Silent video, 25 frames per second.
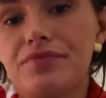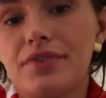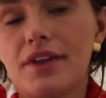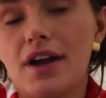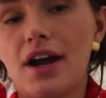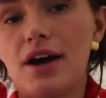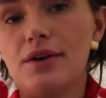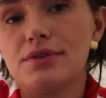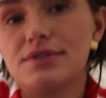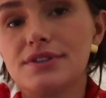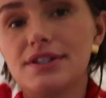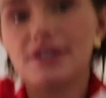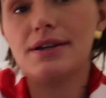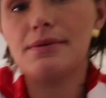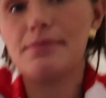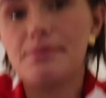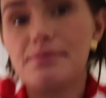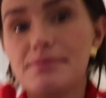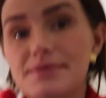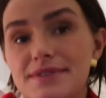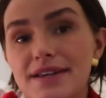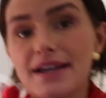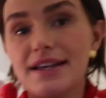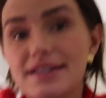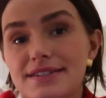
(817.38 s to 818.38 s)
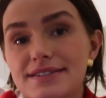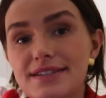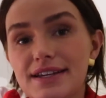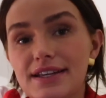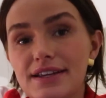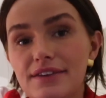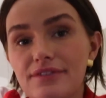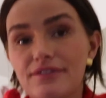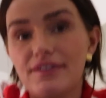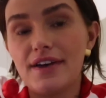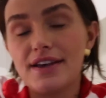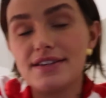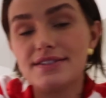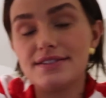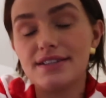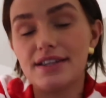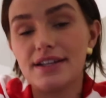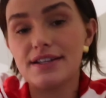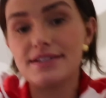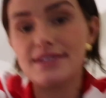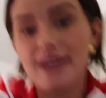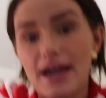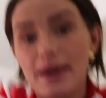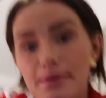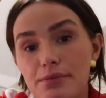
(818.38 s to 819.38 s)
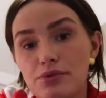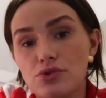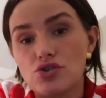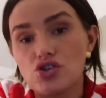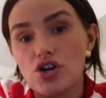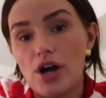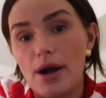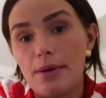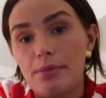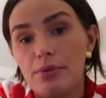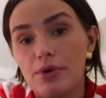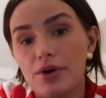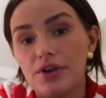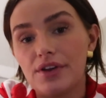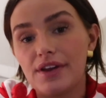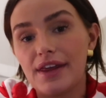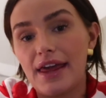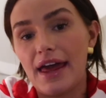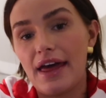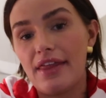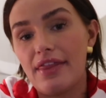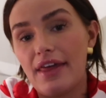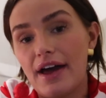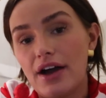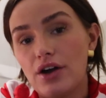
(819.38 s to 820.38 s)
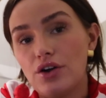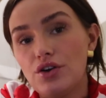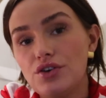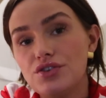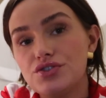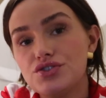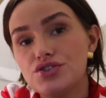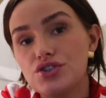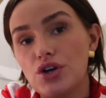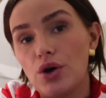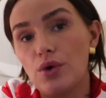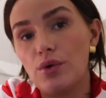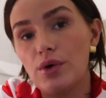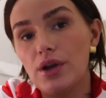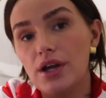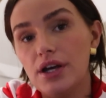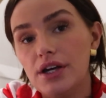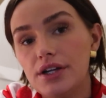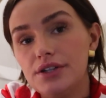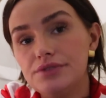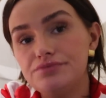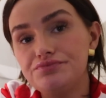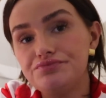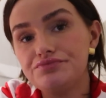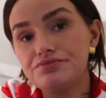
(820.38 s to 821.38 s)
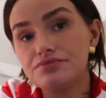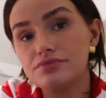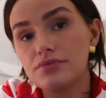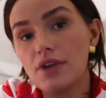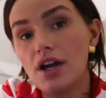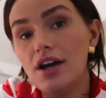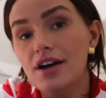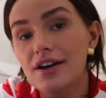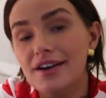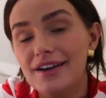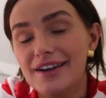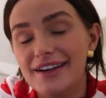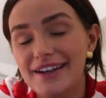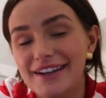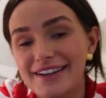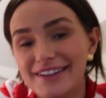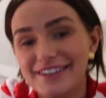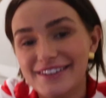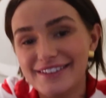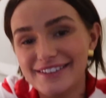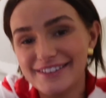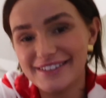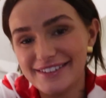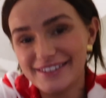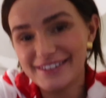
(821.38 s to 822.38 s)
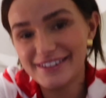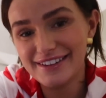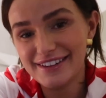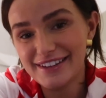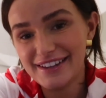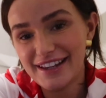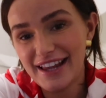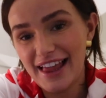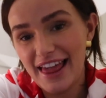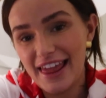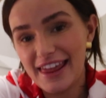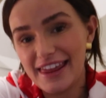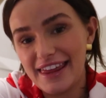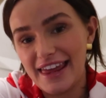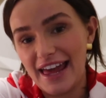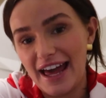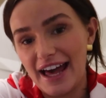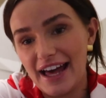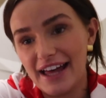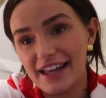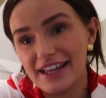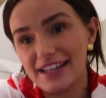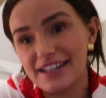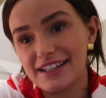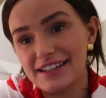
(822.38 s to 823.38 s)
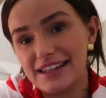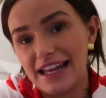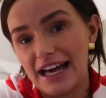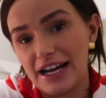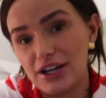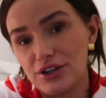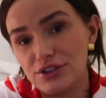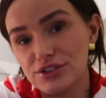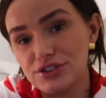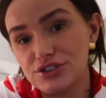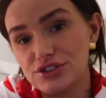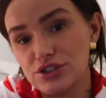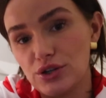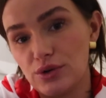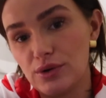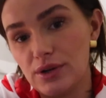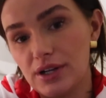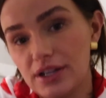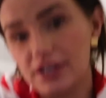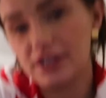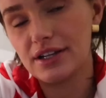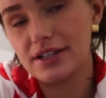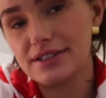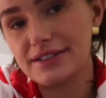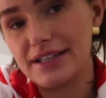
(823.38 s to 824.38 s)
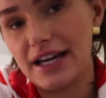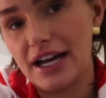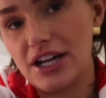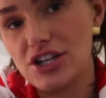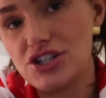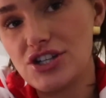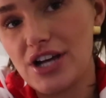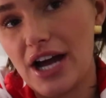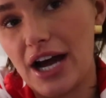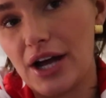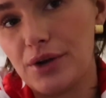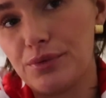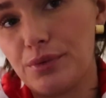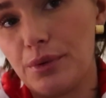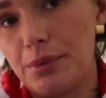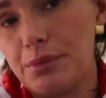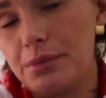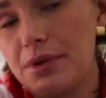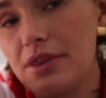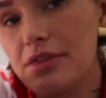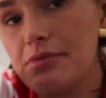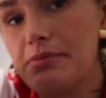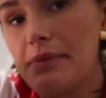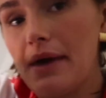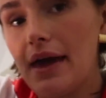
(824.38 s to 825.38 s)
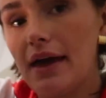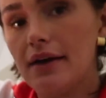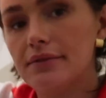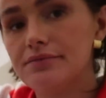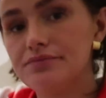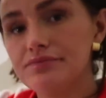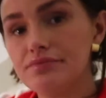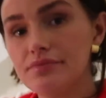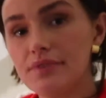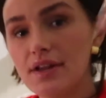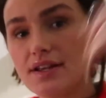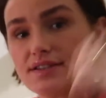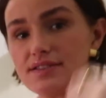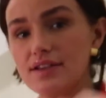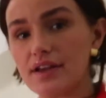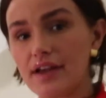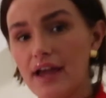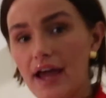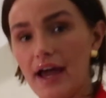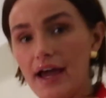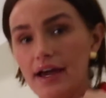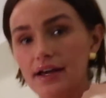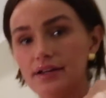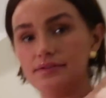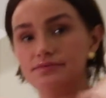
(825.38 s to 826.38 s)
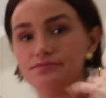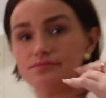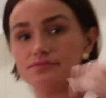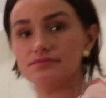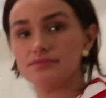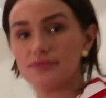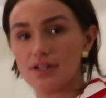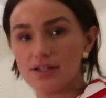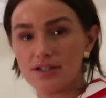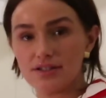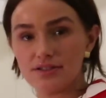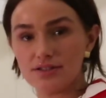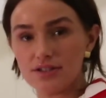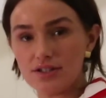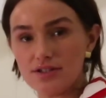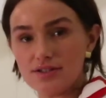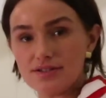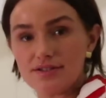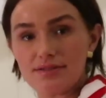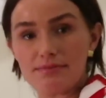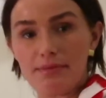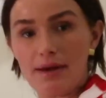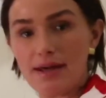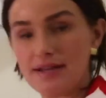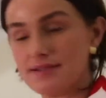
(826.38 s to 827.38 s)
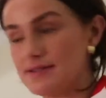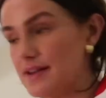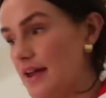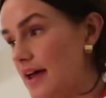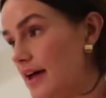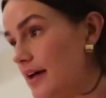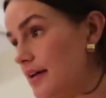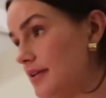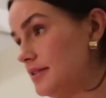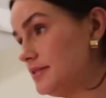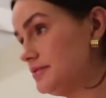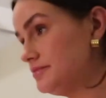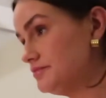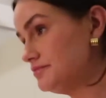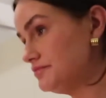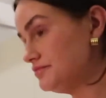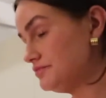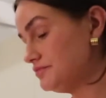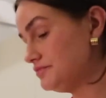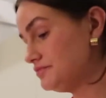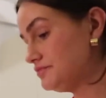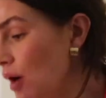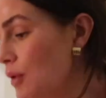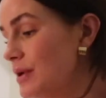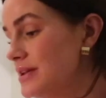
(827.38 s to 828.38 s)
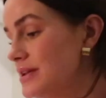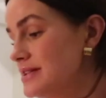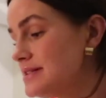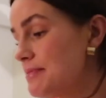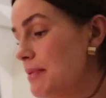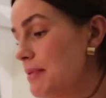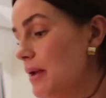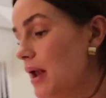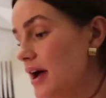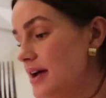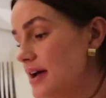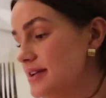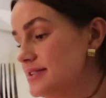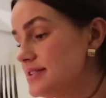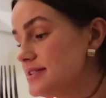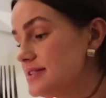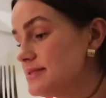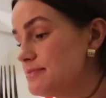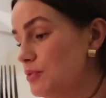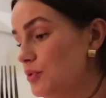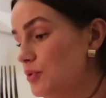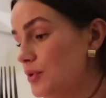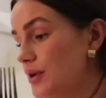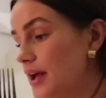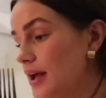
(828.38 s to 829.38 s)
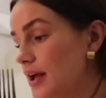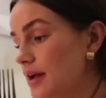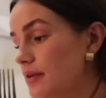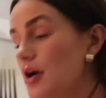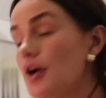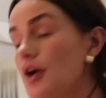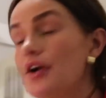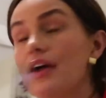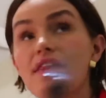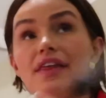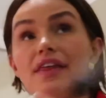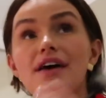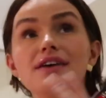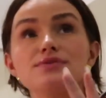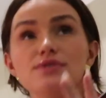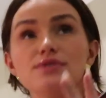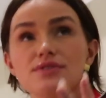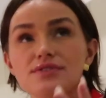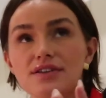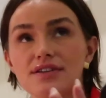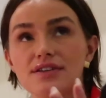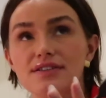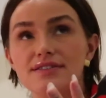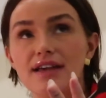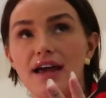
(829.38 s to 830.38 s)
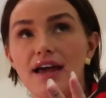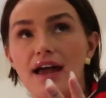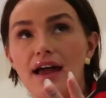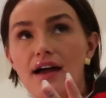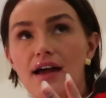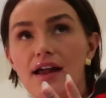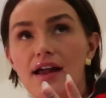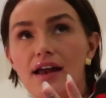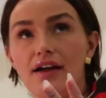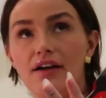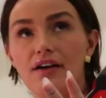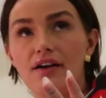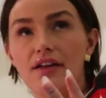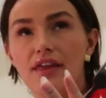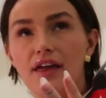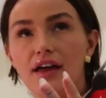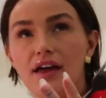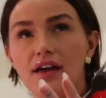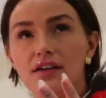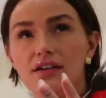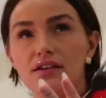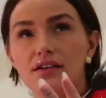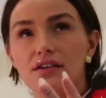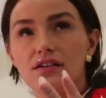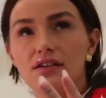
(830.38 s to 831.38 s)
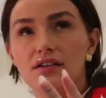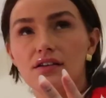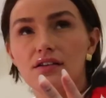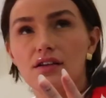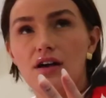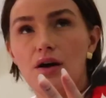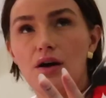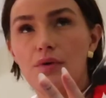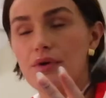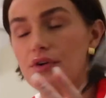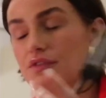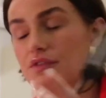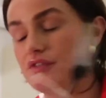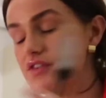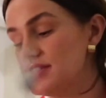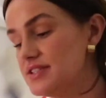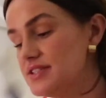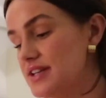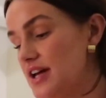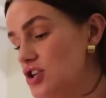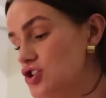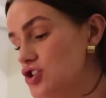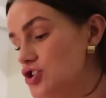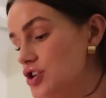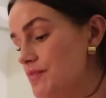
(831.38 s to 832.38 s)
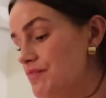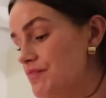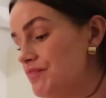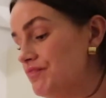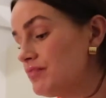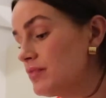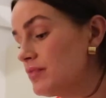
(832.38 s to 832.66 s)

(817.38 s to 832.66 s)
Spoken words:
I was gonna say, Sid, invest in a table tripod. Yeah, that got stolen. Yeah, that got stolen because I actually had one with me. That's okay. Excuse the mess here. I went to Pilates this morning. Oh yeah, that's what I was gonna say earlier, I think. I went off on a tangent.